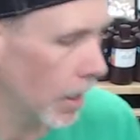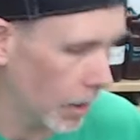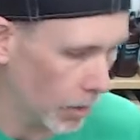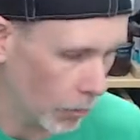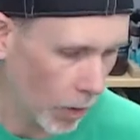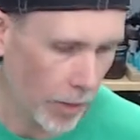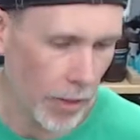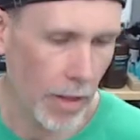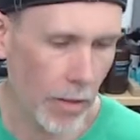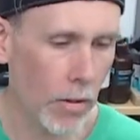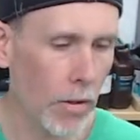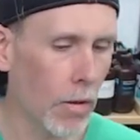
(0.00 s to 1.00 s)
uh, one
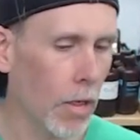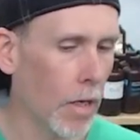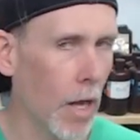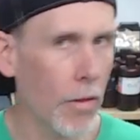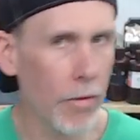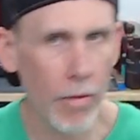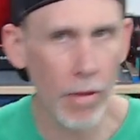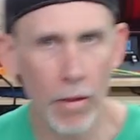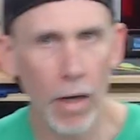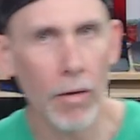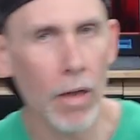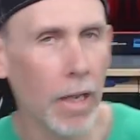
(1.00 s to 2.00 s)
thing, another thing
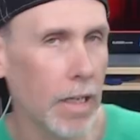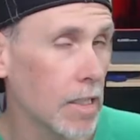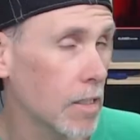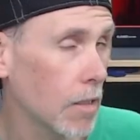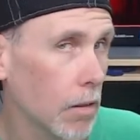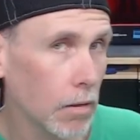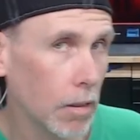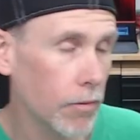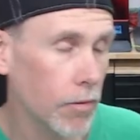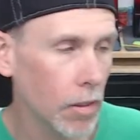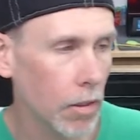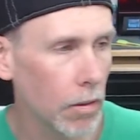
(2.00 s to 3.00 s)
that I, I guess I'll
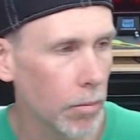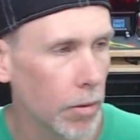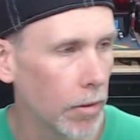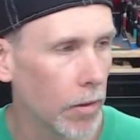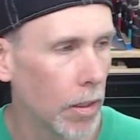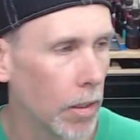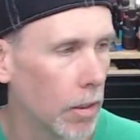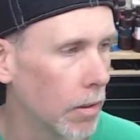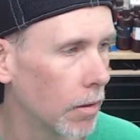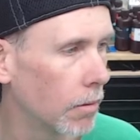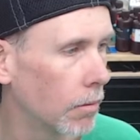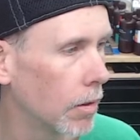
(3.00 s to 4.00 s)
give you a little bit of a,
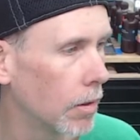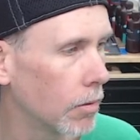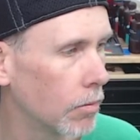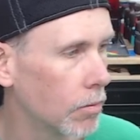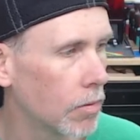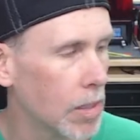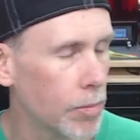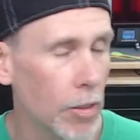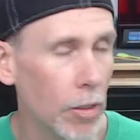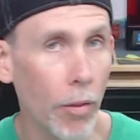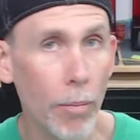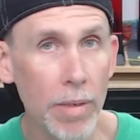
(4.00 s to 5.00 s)
a
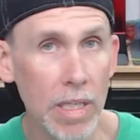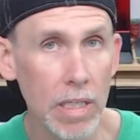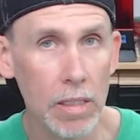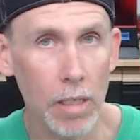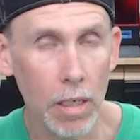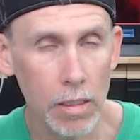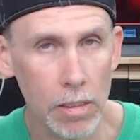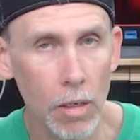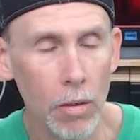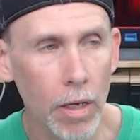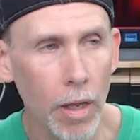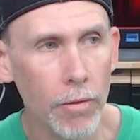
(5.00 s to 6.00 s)
fill the beans on.
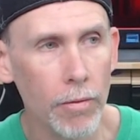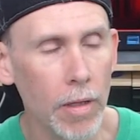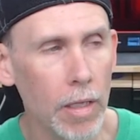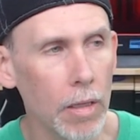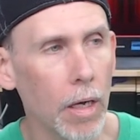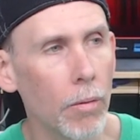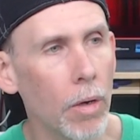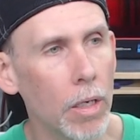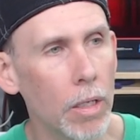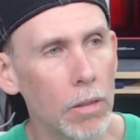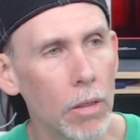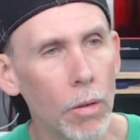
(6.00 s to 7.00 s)
So another thing that I
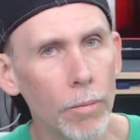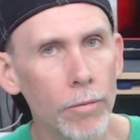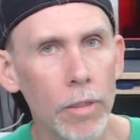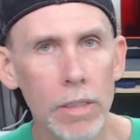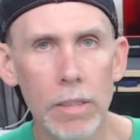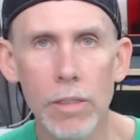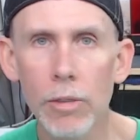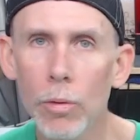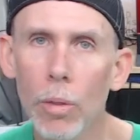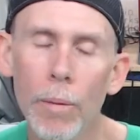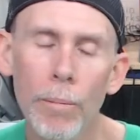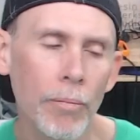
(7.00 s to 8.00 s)
want to hopefully
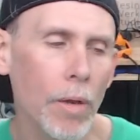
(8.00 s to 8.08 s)
do